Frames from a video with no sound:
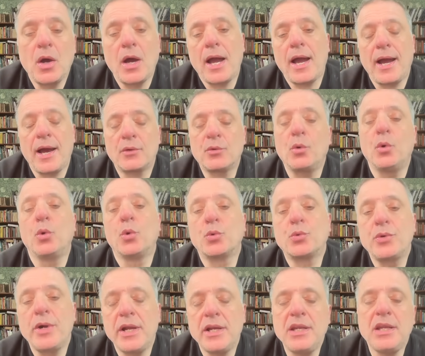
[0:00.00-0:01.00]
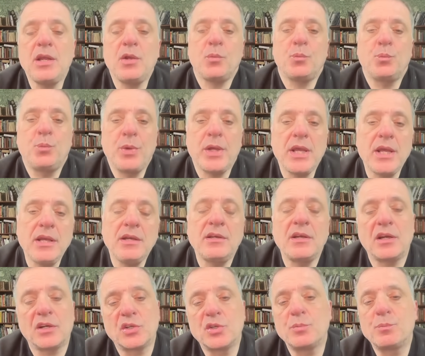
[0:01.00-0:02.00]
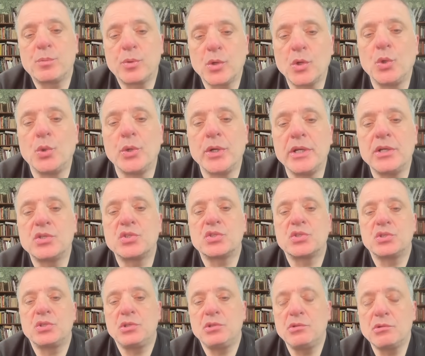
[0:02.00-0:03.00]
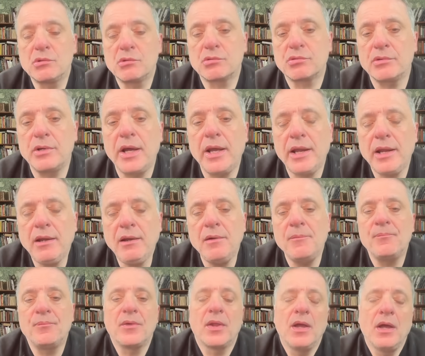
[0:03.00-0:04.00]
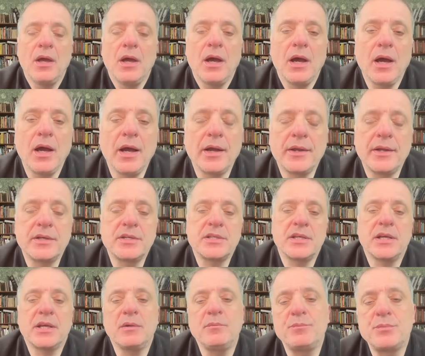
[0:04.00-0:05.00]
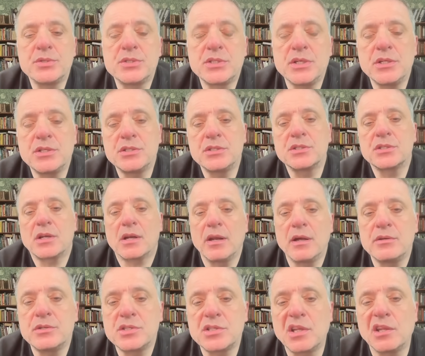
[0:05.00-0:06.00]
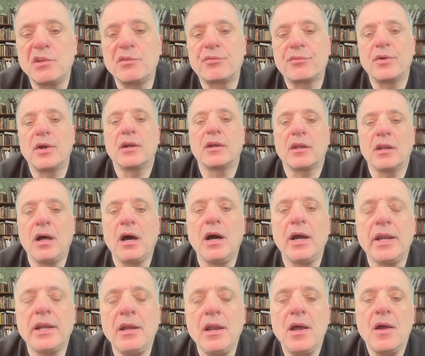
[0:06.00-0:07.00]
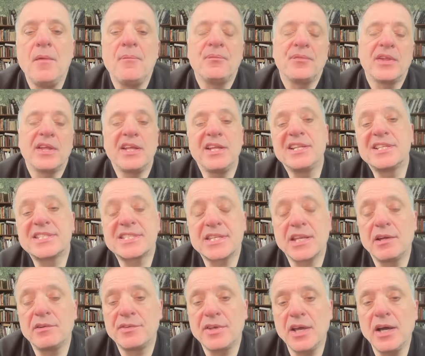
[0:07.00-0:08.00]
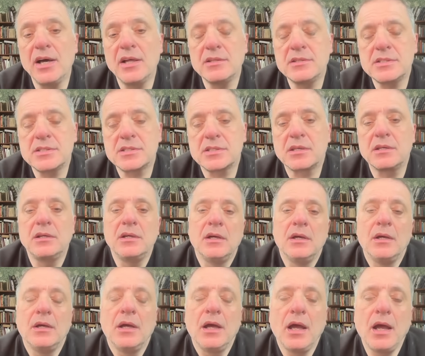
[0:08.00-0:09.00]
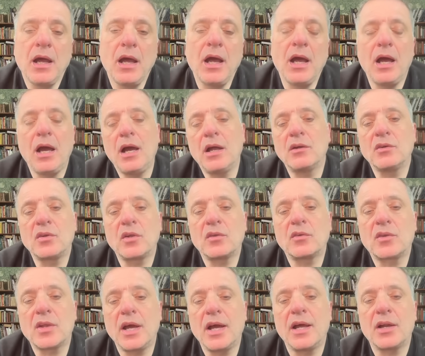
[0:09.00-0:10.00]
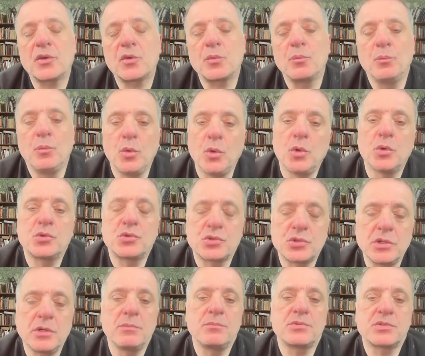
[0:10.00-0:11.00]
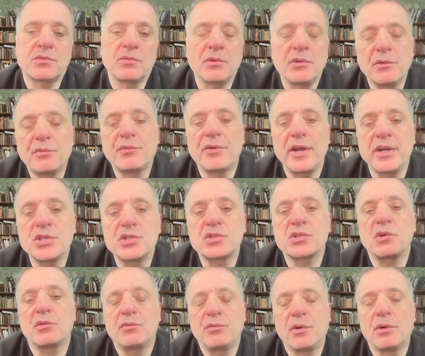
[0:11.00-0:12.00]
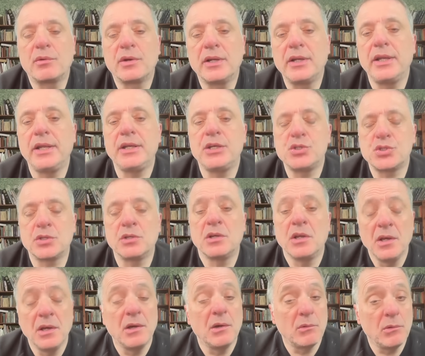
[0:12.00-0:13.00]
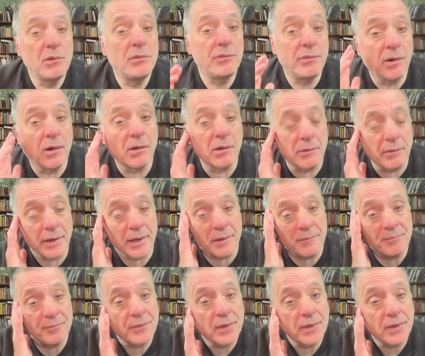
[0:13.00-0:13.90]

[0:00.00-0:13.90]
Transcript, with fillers: had already been deployed to Ukraine and had taken positions close to the front line in Slavyansk, and that more troops from the French Foreign Legion were following.